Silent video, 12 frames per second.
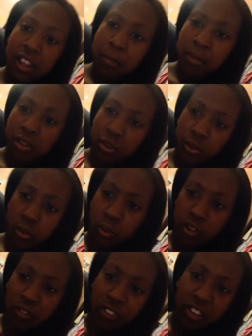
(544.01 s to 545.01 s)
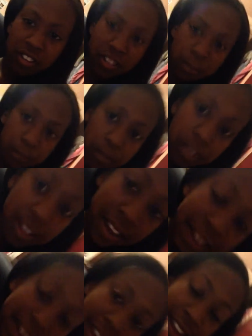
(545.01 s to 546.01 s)
pencil 25 cents.
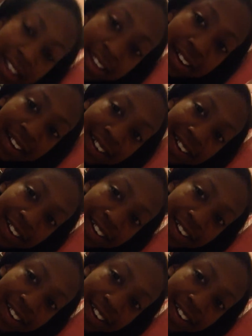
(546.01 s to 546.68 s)
Yeah,